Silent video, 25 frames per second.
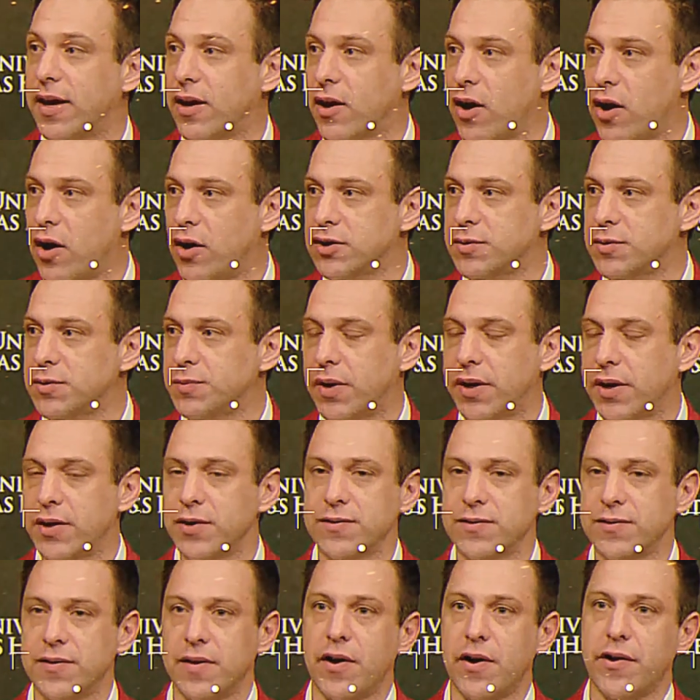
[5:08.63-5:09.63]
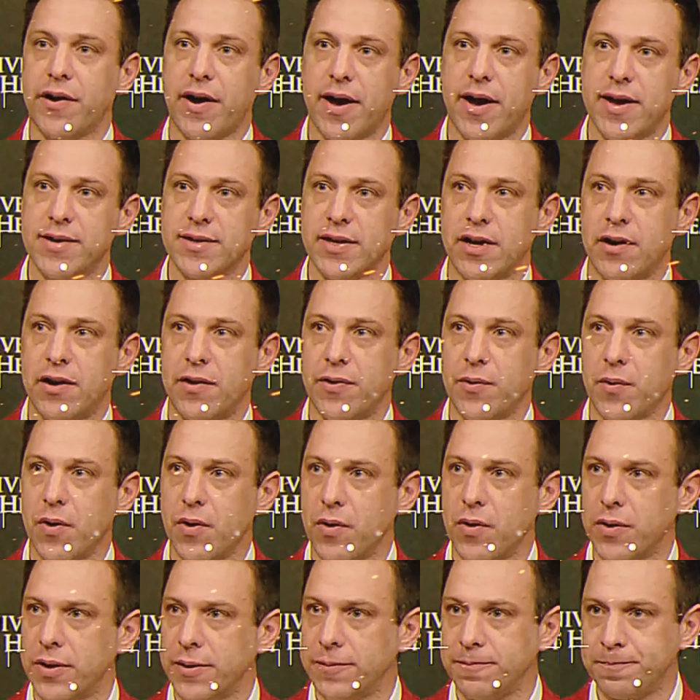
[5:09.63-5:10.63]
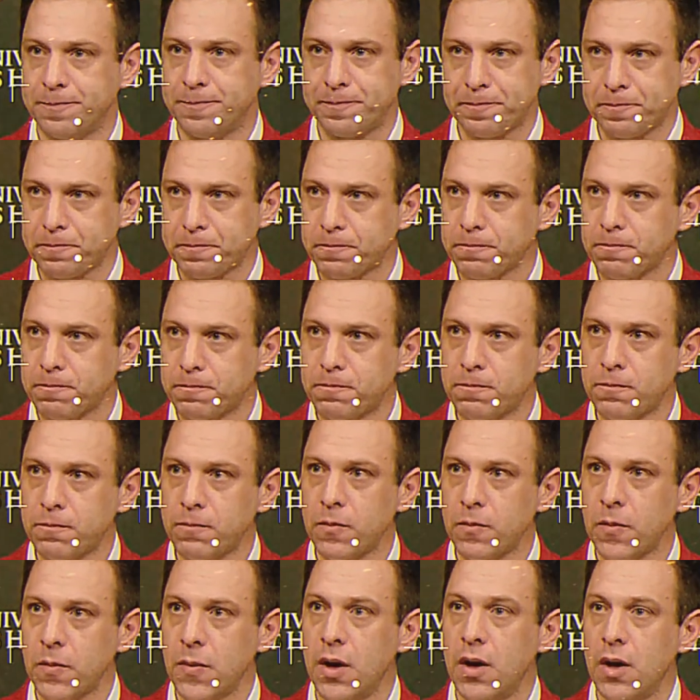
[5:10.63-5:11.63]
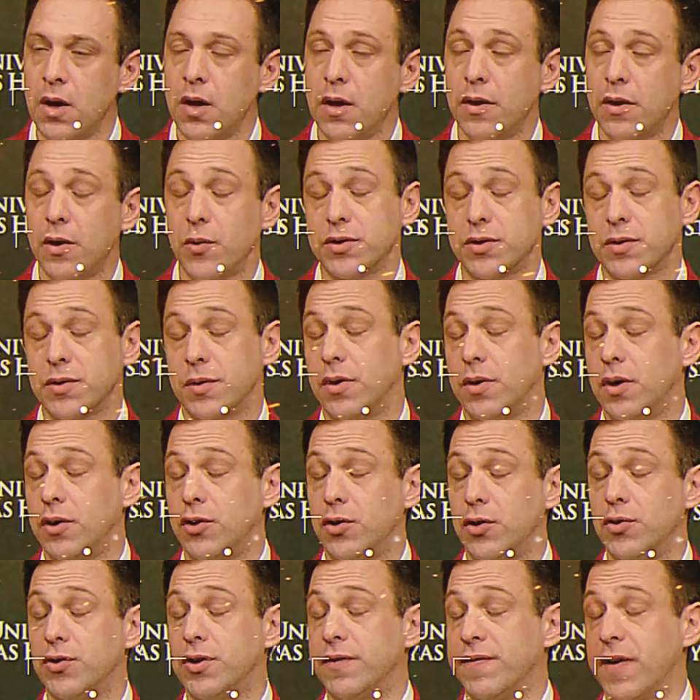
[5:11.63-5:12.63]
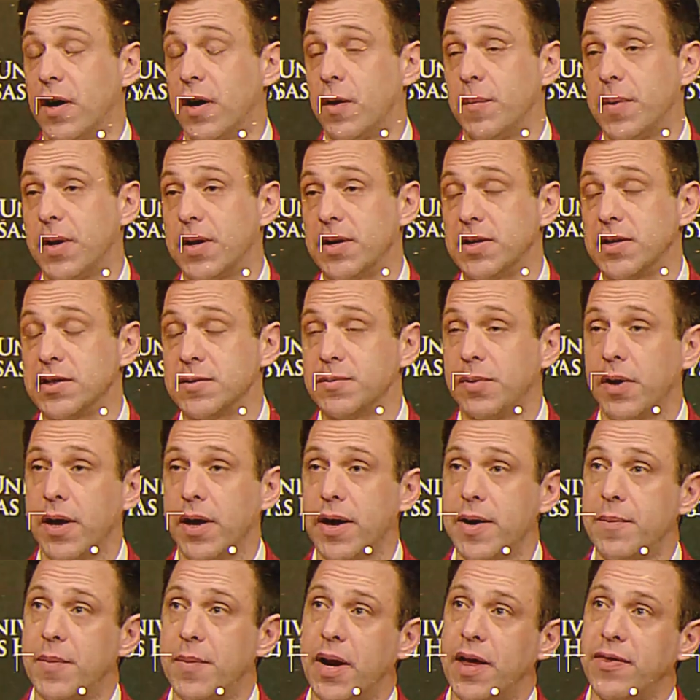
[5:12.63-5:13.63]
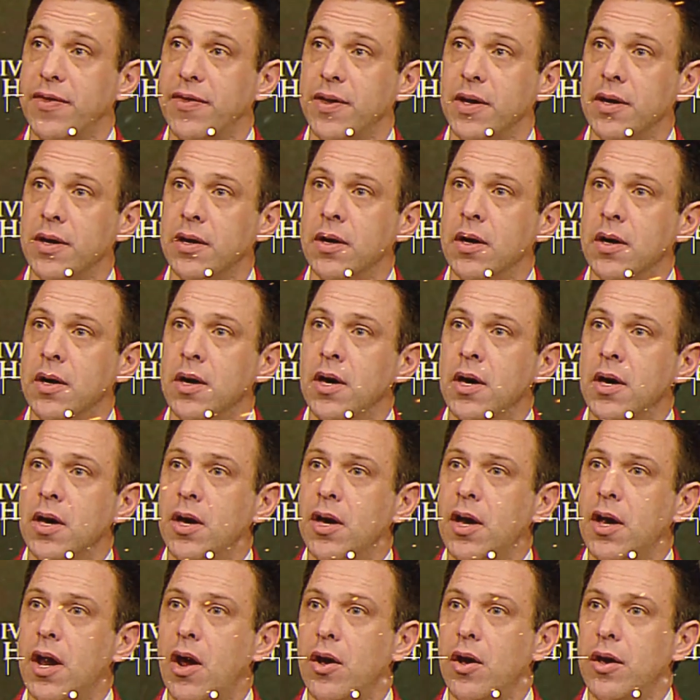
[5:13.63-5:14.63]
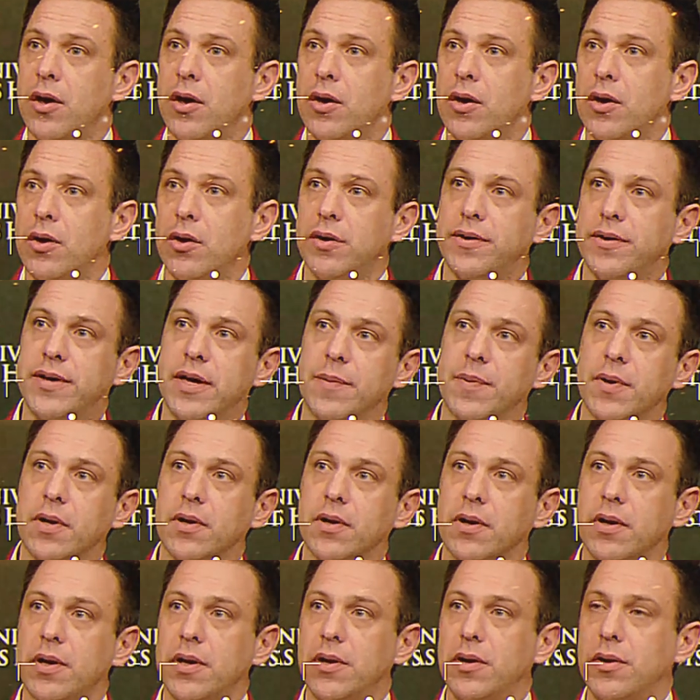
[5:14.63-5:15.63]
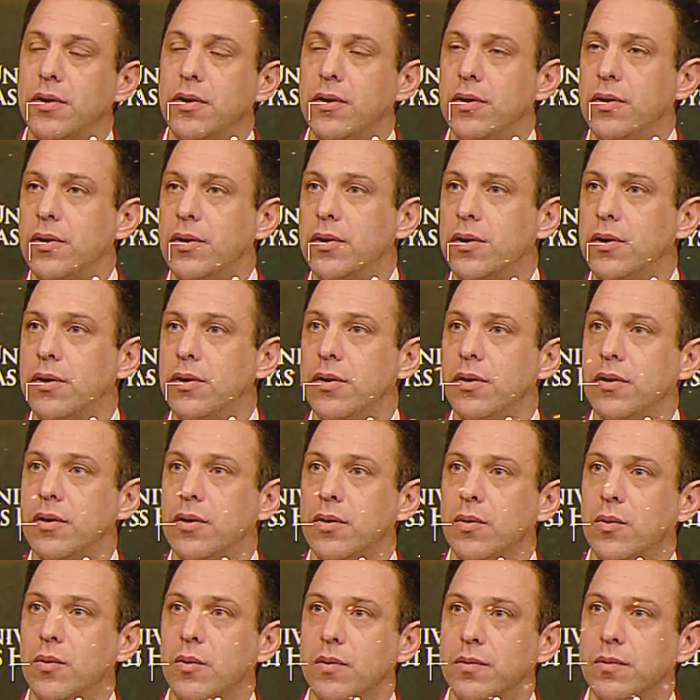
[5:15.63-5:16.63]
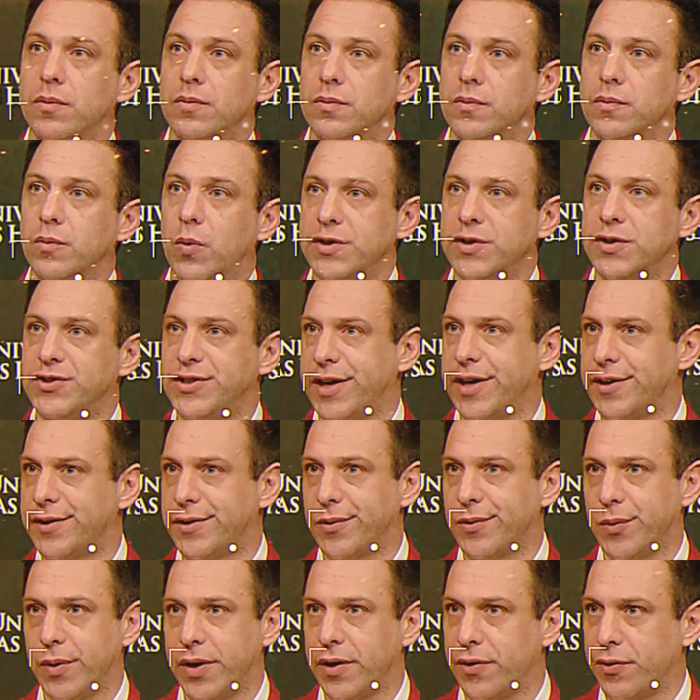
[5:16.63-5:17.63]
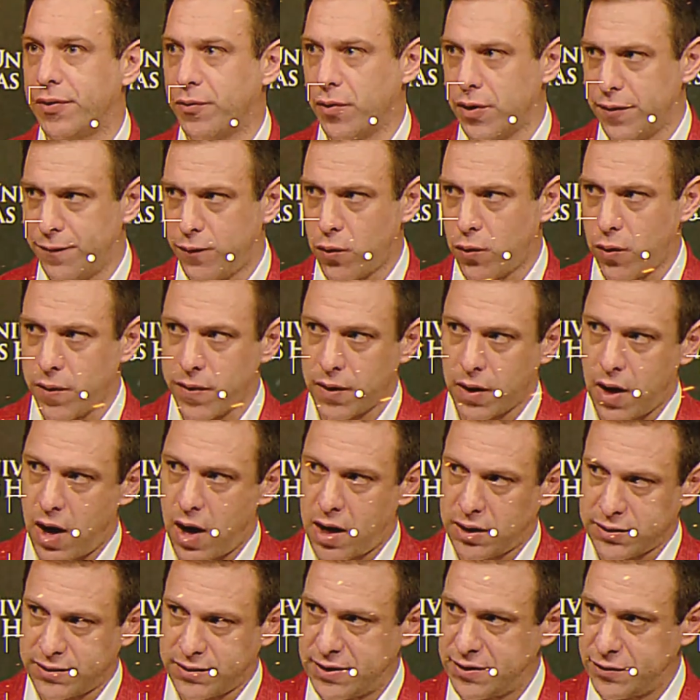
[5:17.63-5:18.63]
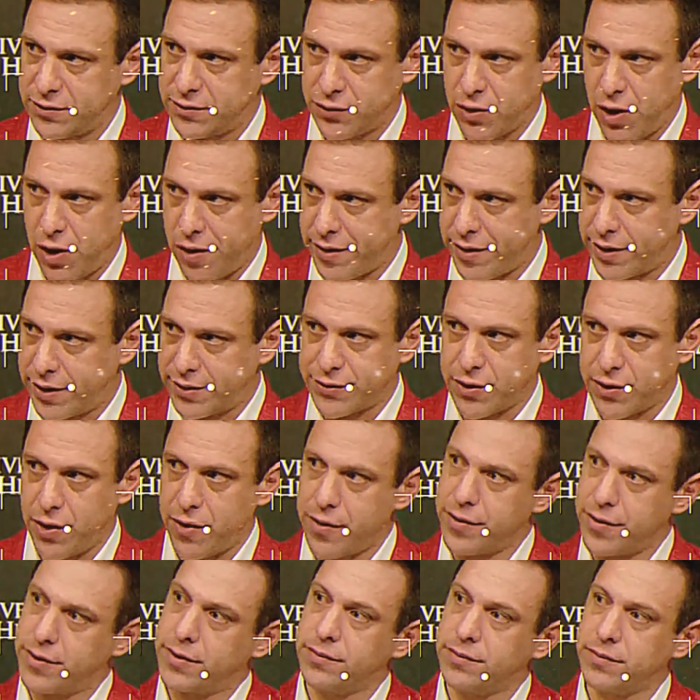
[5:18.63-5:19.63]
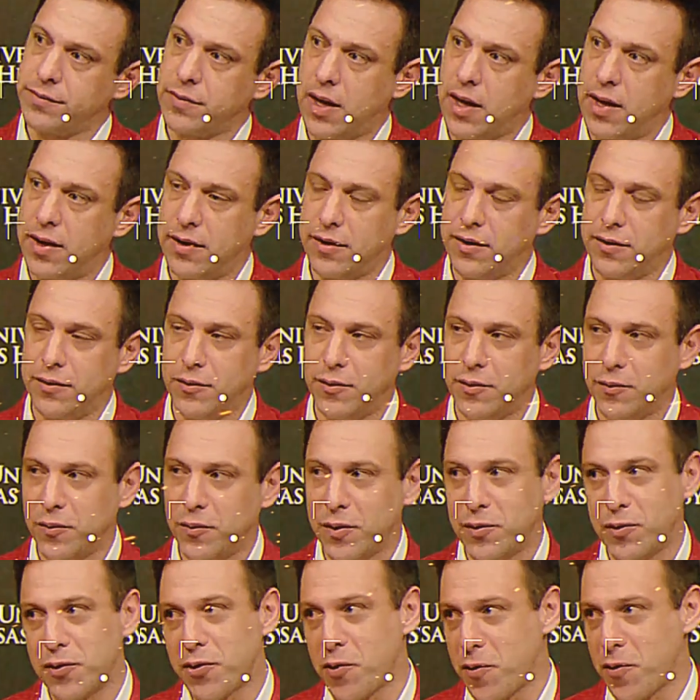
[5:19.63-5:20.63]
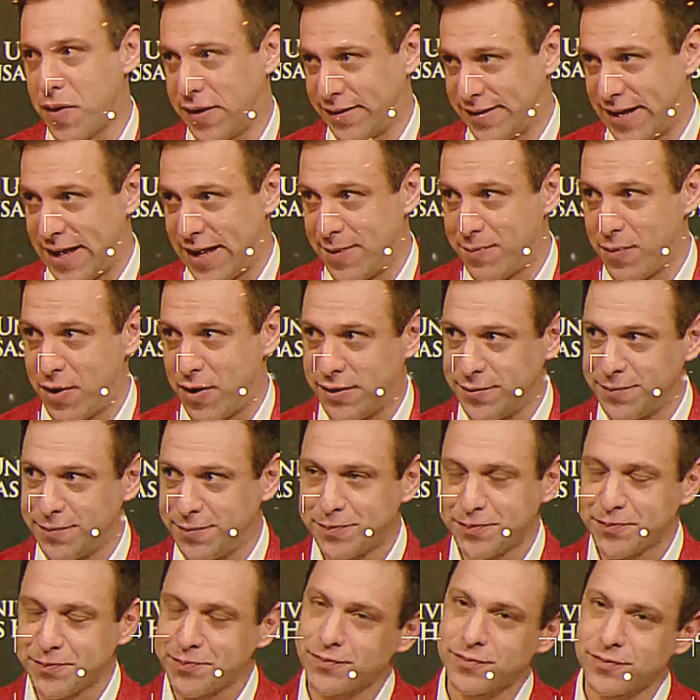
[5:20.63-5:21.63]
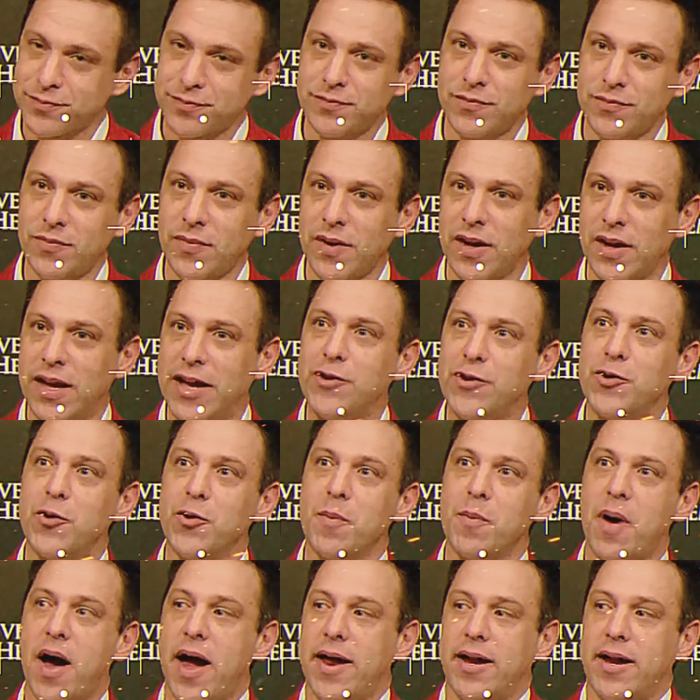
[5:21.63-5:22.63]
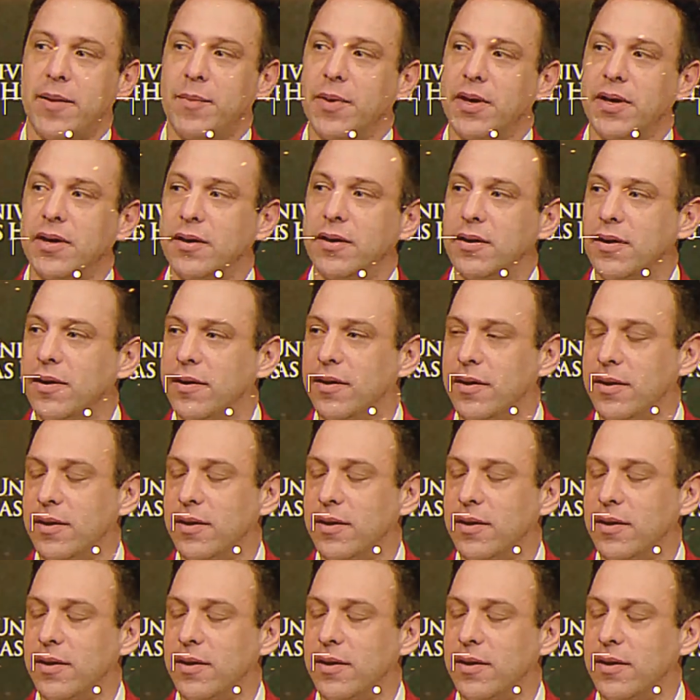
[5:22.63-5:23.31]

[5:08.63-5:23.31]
But the team still hasn't found that true second game wrecker opposite Karlaftis. Everyone hoped King Felix Anudika-Uzomah would take that leap last season, but he's still developing. So yes, the position made sense, but the player?